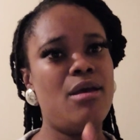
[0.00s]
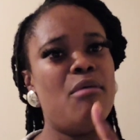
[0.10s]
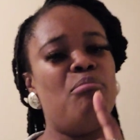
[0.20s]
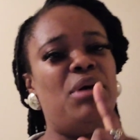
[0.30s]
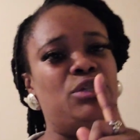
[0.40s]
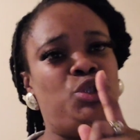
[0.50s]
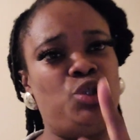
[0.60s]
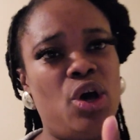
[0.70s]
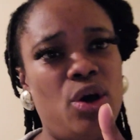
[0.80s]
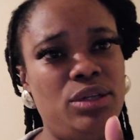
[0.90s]
But
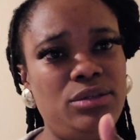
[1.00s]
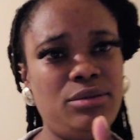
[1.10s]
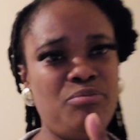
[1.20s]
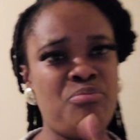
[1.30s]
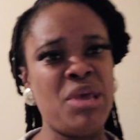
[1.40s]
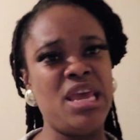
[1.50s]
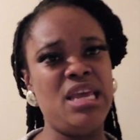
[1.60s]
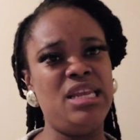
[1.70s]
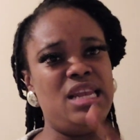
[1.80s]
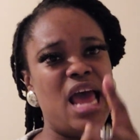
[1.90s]
John,
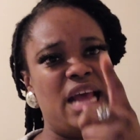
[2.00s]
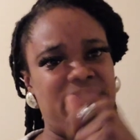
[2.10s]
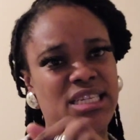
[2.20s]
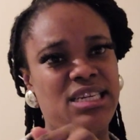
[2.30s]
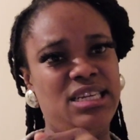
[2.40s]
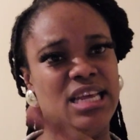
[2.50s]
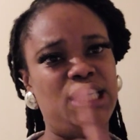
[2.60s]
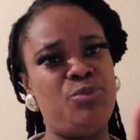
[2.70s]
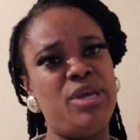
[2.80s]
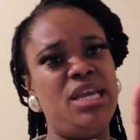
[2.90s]
being a
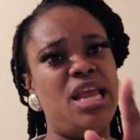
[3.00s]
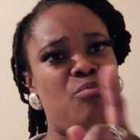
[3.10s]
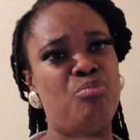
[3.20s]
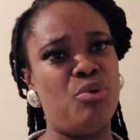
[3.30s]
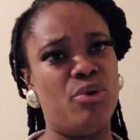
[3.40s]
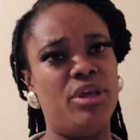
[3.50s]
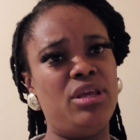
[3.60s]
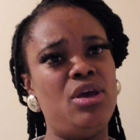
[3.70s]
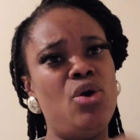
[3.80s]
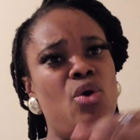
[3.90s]
teenage, being a
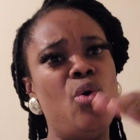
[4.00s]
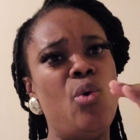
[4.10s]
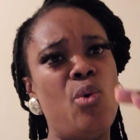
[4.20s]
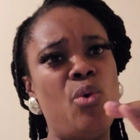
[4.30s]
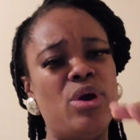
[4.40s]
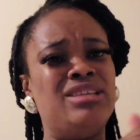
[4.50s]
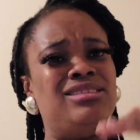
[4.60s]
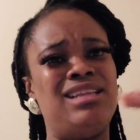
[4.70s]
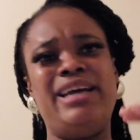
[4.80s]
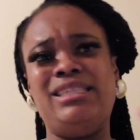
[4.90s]
boy who is
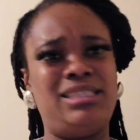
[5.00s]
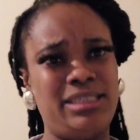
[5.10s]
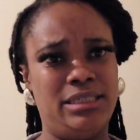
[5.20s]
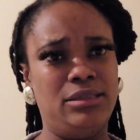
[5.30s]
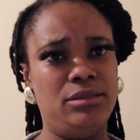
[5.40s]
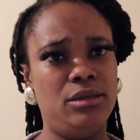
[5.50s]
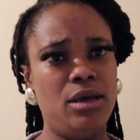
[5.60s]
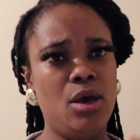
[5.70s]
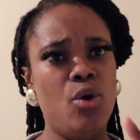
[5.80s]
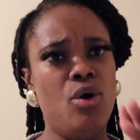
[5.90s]
19,
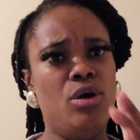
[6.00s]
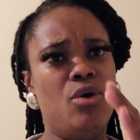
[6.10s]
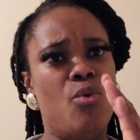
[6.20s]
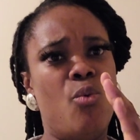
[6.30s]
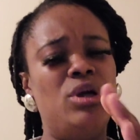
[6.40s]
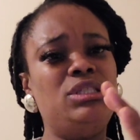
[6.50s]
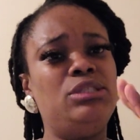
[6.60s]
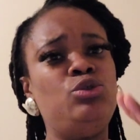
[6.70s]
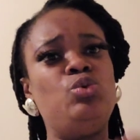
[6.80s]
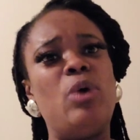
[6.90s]

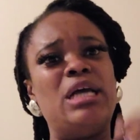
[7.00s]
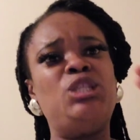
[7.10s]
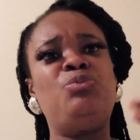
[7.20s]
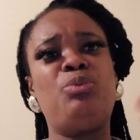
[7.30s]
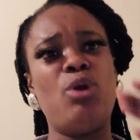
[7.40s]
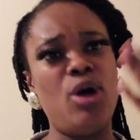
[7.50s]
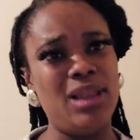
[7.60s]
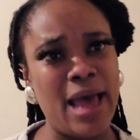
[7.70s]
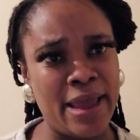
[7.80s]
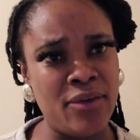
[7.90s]
wanting to explore
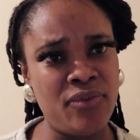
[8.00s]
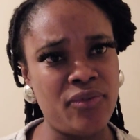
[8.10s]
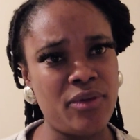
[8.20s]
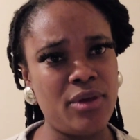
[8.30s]
life,